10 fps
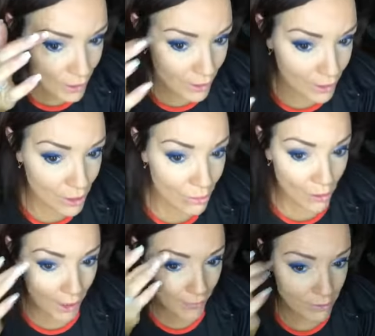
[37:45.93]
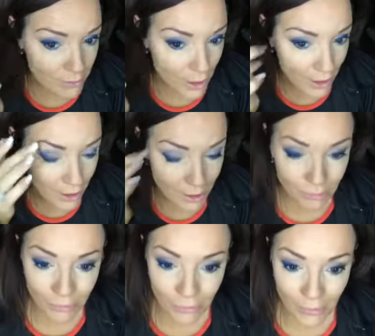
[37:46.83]
You know, I haven't,
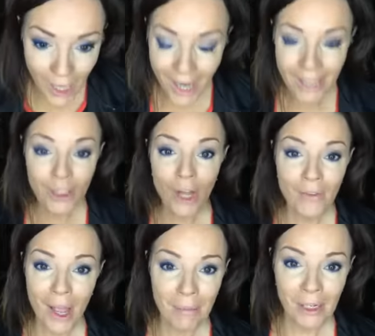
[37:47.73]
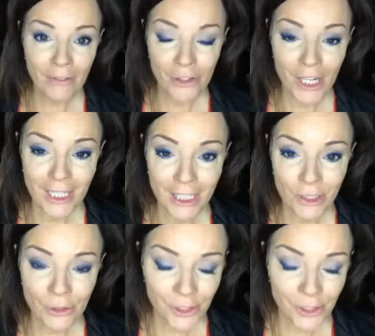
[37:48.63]
um, I love Epic for daily use,